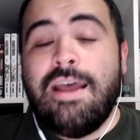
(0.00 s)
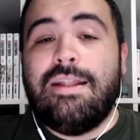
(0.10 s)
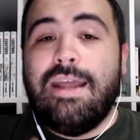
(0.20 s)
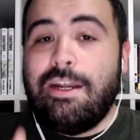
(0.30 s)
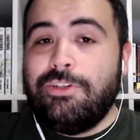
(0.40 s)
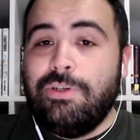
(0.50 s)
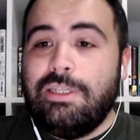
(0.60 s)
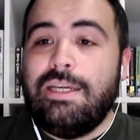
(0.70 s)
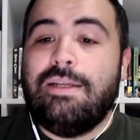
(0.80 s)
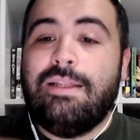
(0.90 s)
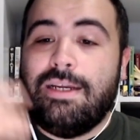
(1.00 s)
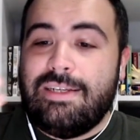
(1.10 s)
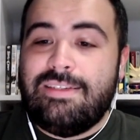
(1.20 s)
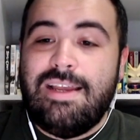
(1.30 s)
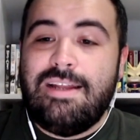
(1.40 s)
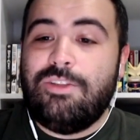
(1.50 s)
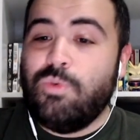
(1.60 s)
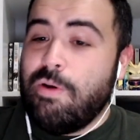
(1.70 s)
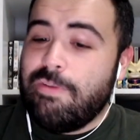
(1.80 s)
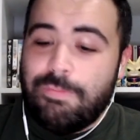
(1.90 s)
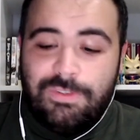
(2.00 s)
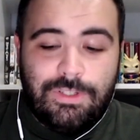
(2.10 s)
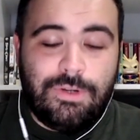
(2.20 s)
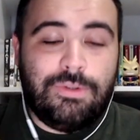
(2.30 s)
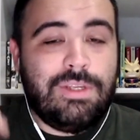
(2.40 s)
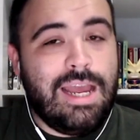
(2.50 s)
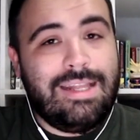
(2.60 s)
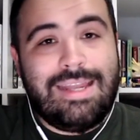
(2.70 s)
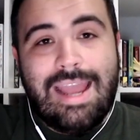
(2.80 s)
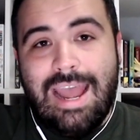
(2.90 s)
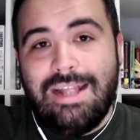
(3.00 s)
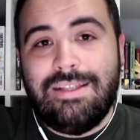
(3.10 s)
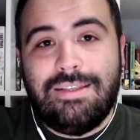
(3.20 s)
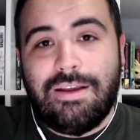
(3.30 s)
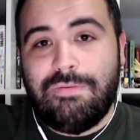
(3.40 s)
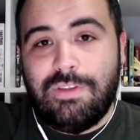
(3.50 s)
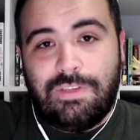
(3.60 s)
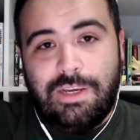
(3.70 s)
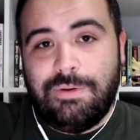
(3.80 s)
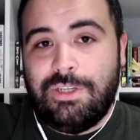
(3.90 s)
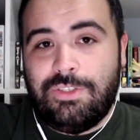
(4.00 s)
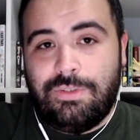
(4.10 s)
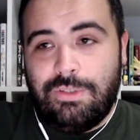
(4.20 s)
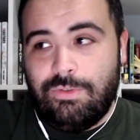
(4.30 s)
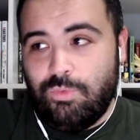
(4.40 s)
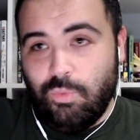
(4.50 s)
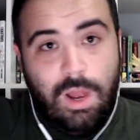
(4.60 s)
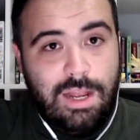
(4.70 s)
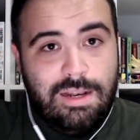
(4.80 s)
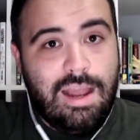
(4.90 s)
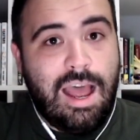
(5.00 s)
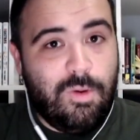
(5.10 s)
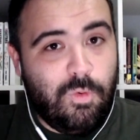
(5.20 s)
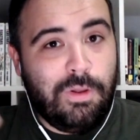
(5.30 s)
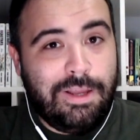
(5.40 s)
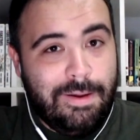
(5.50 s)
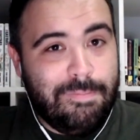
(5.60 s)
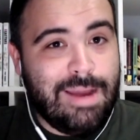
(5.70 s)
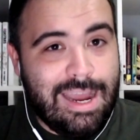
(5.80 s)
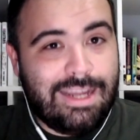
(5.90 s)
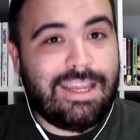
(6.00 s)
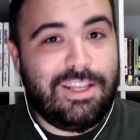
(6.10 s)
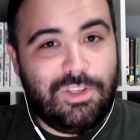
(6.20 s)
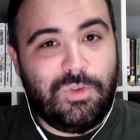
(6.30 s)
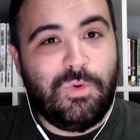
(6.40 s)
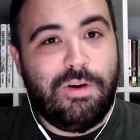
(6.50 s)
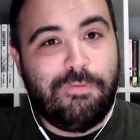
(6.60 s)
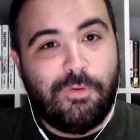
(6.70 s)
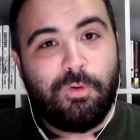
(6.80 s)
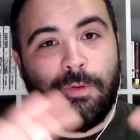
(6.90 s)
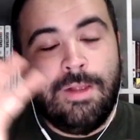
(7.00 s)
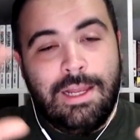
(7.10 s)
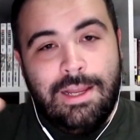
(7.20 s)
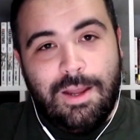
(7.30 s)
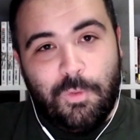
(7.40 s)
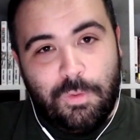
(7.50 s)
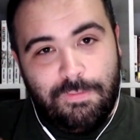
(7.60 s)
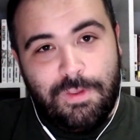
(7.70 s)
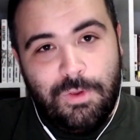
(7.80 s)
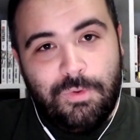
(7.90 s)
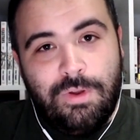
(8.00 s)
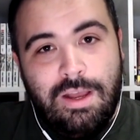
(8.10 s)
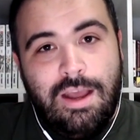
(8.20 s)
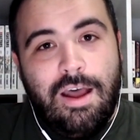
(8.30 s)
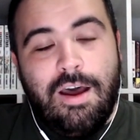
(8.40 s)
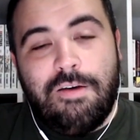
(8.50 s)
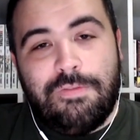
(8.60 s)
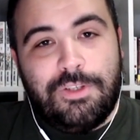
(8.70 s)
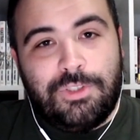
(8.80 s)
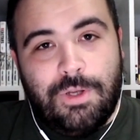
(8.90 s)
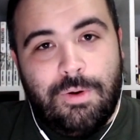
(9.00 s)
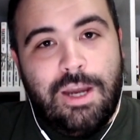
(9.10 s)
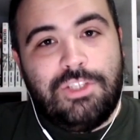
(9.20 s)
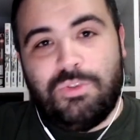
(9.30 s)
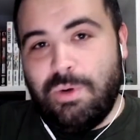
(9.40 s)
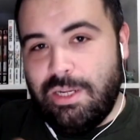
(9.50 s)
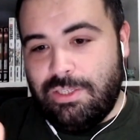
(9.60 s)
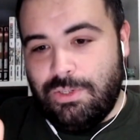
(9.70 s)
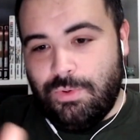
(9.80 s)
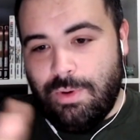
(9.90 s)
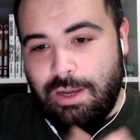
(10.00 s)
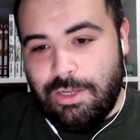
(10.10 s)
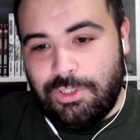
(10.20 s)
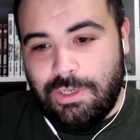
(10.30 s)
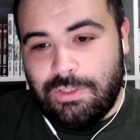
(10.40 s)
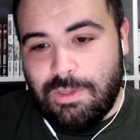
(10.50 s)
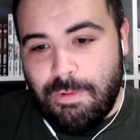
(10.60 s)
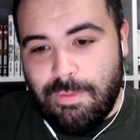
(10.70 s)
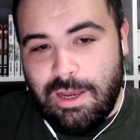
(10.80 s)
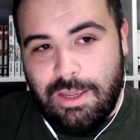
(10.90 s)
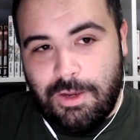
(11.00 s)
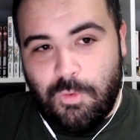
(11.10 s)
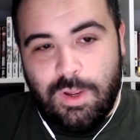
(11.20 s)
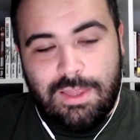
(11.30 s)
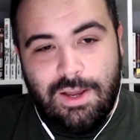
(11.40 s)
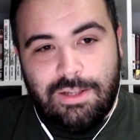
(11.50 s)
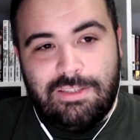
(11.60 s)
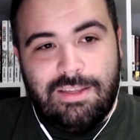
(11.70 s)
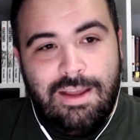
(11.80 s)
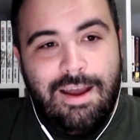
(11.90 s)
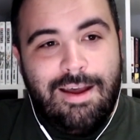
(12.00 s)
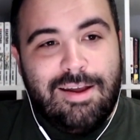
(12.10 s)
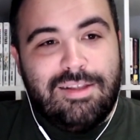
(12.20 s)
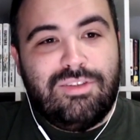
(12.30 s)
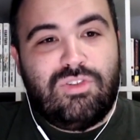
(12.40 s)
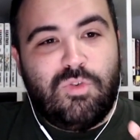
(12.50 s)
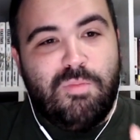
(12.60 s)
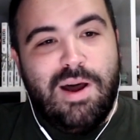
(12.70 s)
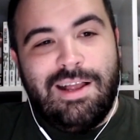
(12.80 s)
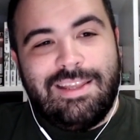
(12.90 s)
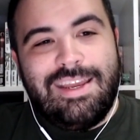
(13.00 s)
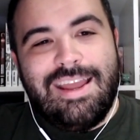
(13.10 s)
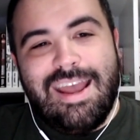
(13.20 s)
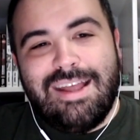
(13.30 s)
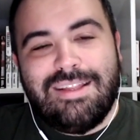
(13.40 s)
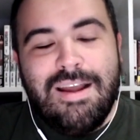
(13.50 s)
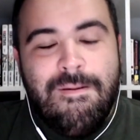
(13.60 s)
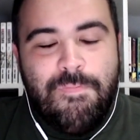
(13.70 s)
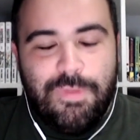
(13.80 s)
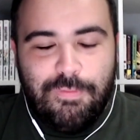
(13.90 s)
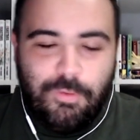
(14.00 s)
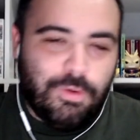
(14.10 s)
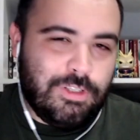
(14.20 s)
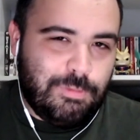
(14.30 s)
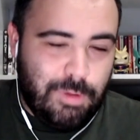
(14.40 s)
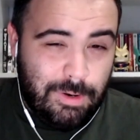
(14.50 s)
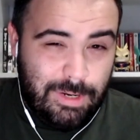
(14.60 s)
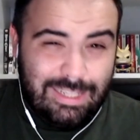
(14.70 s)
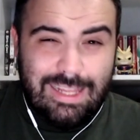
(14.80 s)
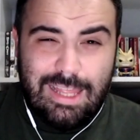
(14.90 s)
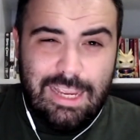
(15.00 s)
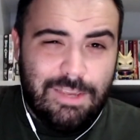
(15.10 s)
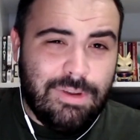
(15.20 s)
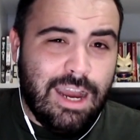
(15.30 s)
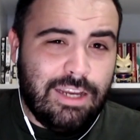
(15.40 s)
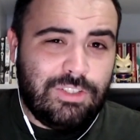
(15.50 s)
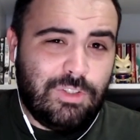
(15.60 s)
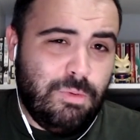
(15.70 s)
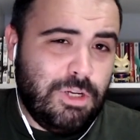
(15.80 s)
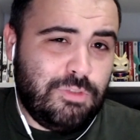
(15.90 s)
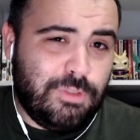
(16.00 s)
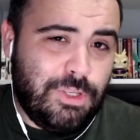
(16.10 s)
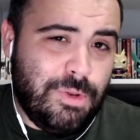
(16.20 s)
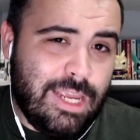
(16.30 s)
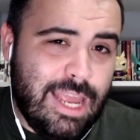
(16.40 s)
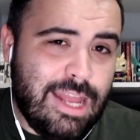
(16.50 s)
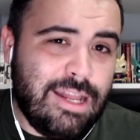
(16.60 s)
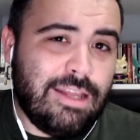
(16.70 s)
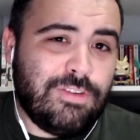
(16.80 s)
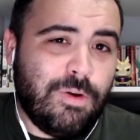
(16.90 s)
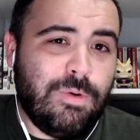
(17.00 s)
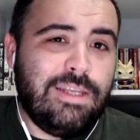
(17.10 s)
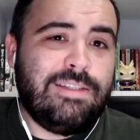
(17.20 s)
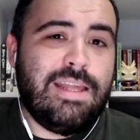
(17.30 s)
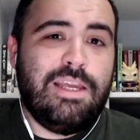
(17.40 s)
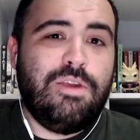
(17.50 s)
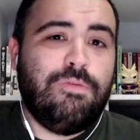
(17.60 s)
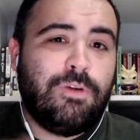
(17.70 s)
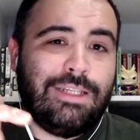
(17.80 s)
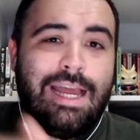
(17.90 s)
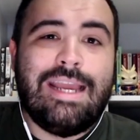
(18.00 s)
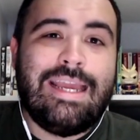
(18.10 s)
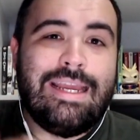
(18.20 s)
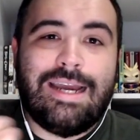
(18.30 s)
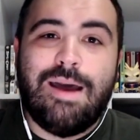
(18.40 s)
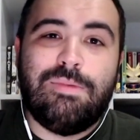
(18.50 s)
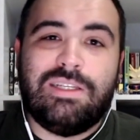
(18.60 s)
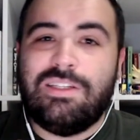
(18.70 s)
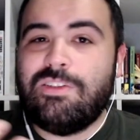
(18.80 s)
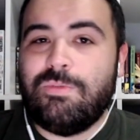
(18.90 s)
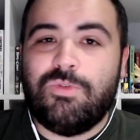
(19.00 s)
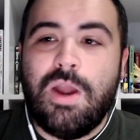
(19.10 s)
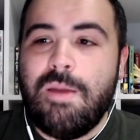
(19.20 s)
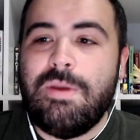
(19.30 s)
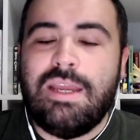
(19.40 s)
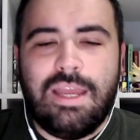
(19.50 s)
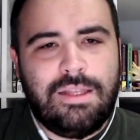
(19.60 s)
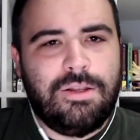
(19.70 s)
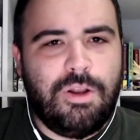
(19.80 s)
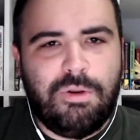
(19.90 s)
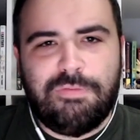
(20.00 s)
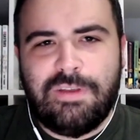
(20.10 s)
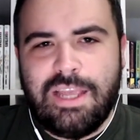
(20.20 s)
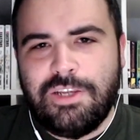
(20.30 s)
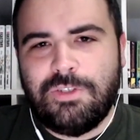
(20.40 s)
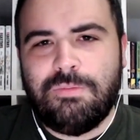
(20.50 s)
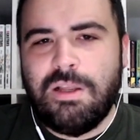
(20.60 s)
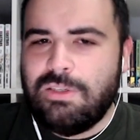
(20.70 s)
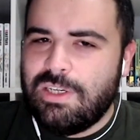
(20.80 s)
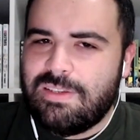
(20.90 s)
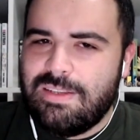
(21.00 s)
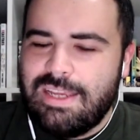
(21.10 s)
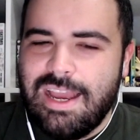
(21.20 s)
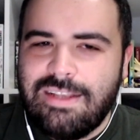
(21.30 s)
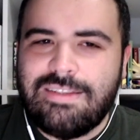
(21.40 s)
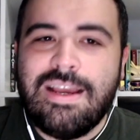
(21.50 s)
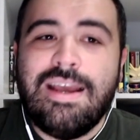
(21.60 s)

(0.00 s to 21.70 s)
Naturally, like I said, 12 episodes. At the end of the series' run, I will come back and do a full review of the show. I just wanted to uh, share some of my uh, quick thoughts on Somali and the Forest Spirit. Thank you guys so much for tuning in. As always, thank you for liking, commenting, subscribing. Hit the notification bell just in case.